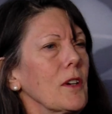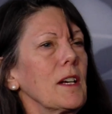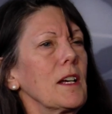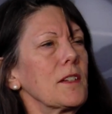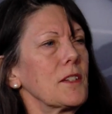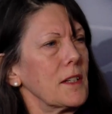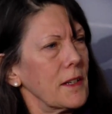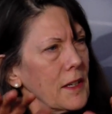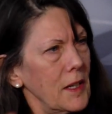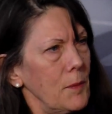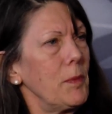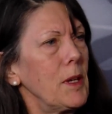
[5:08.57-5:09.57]
organize it,
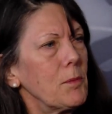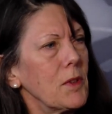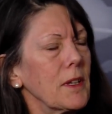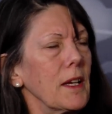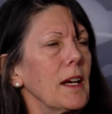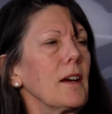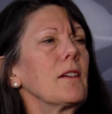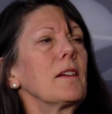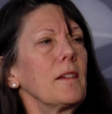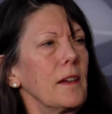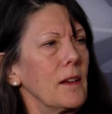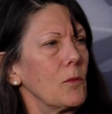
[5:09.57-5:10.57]
keep people
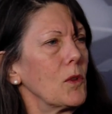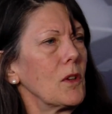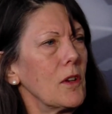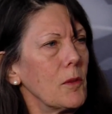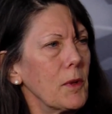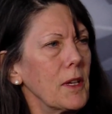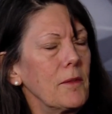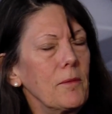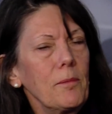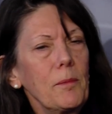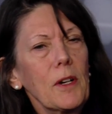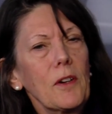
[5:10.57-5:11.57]
down, and we'll all be
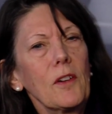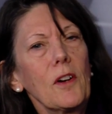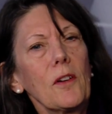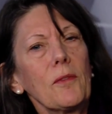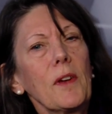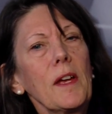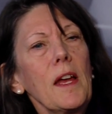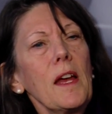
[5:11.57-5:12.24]
off.